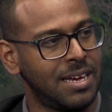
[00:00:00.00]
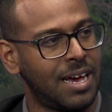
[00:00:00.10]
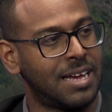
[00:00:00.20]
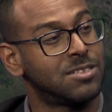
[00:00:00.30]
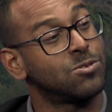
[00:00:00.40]

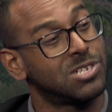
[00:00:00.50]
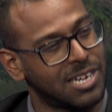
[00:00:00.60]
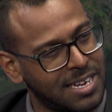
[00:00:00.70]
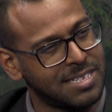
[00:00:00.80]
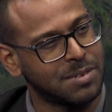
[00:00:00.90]
and
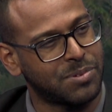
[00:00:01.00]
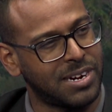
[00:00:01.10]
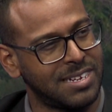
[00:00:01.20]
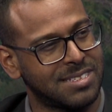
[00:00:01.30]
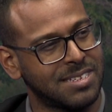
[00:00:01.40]
social
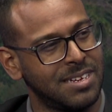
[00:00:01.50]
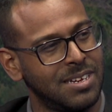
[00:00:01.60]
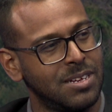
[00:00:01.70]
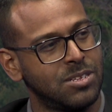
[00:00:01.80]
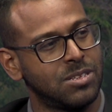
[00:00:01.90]
enterprise.
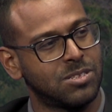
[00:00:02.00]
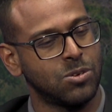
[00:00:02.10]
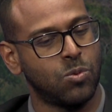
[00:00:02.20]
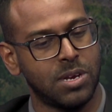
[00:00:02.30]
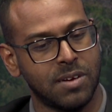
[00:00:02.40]
So
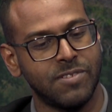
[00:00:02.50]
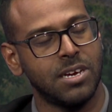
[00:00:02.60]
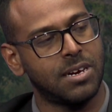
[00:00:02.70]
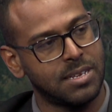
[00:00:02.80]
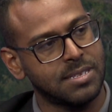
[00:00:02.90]
one of the
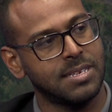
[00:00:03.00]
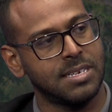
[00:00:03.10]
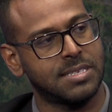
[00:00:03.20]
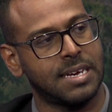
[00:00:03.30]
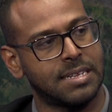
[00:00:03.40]
other
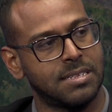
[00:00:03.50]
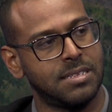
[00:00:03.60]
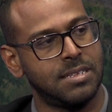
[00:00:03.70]
things that